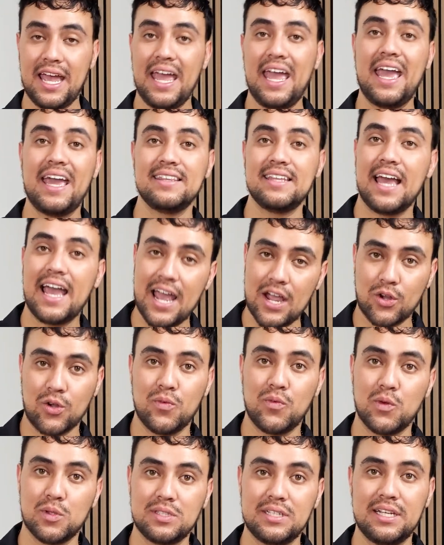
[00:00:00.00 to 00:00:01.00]
and
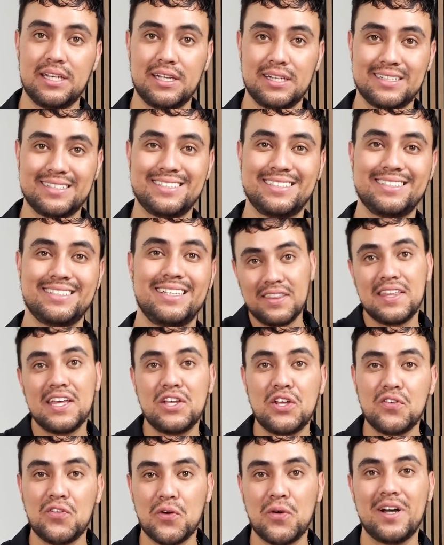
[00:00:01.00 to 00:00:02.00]
agrivoltaics.
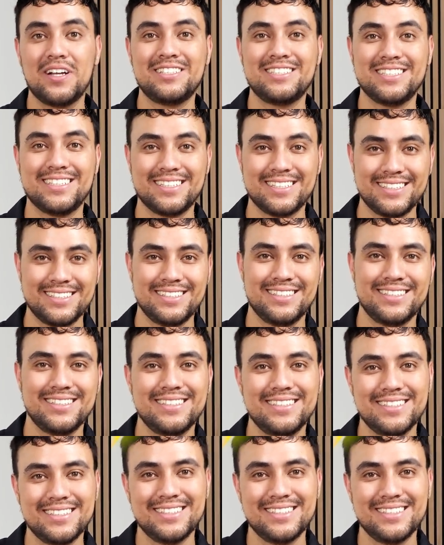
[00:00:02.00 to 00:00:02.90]
Thank you for watching.